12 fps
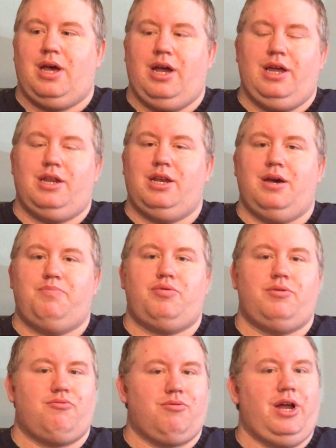I ended up
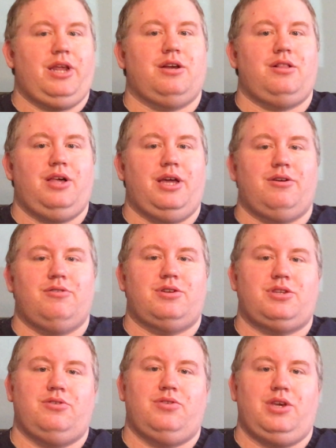writing a letter
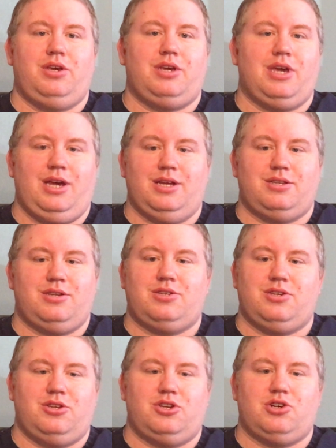to the
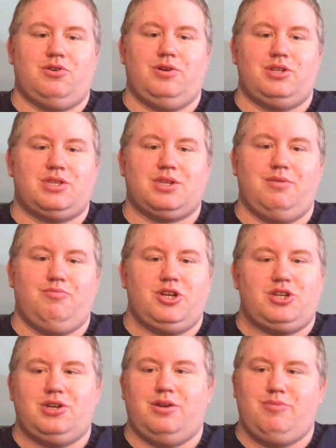Kansas Insurance
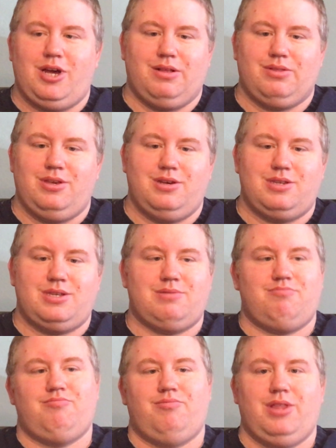Commission about this.
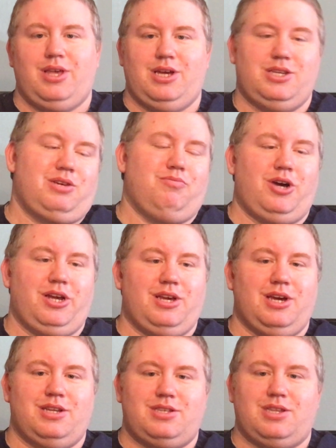As you might
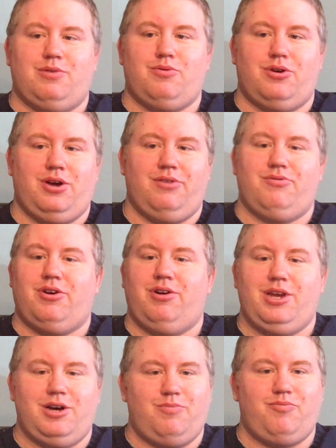guess, they were not very
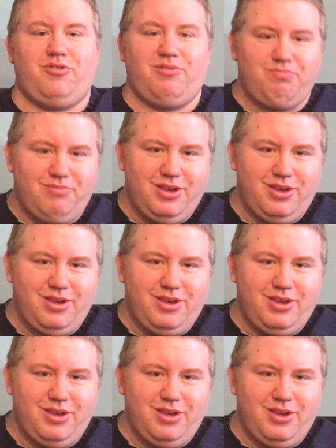helpful.